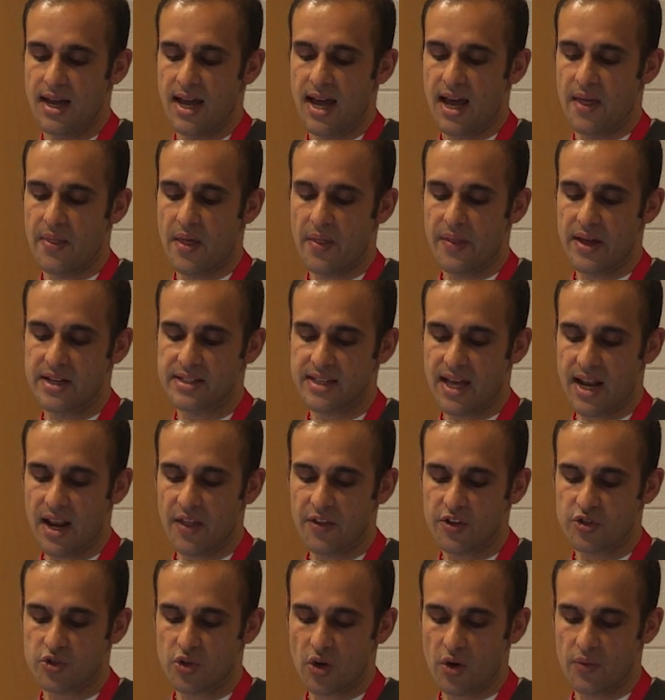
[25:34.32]
And then there's
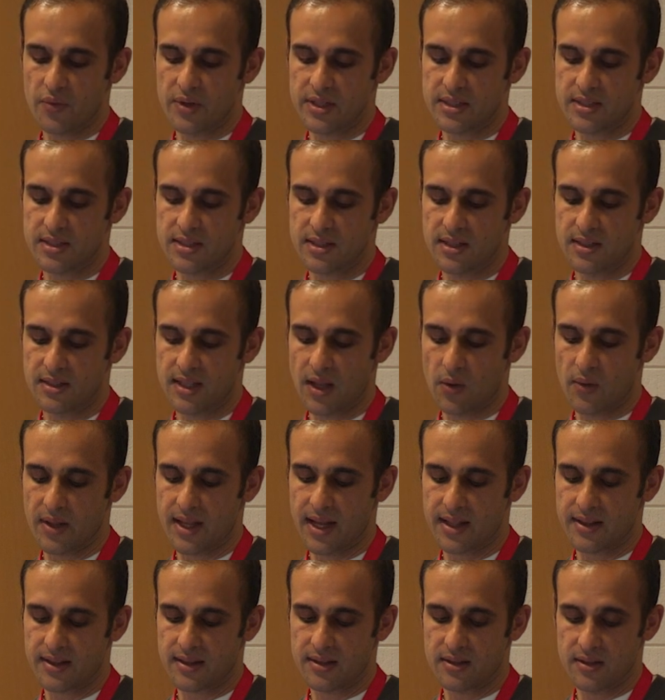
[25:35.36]
another service that will
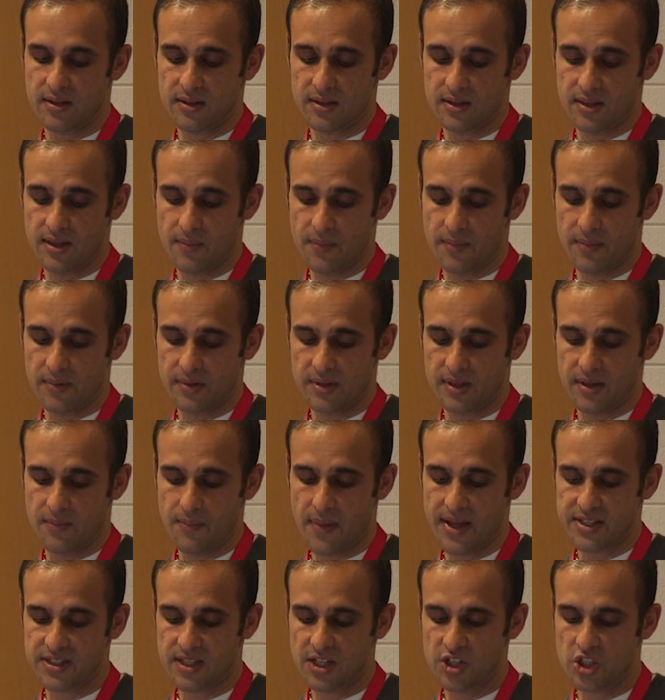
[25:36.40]
get the
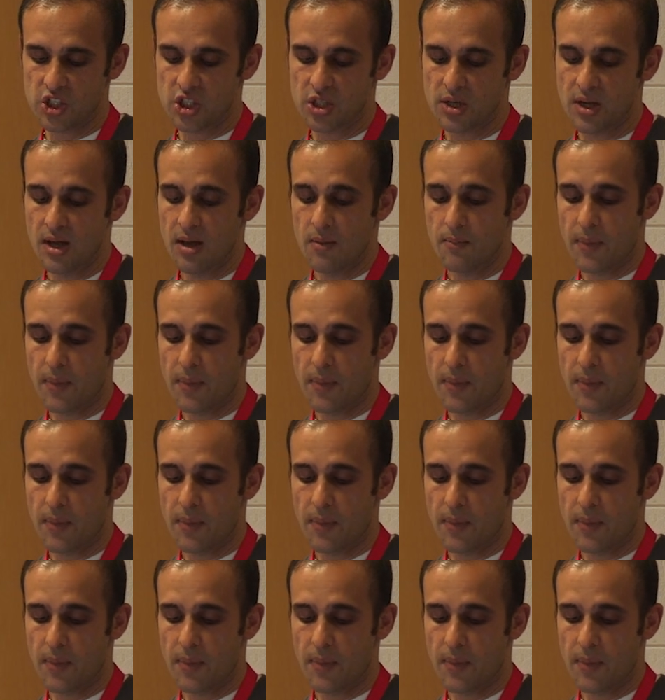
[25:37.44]
message,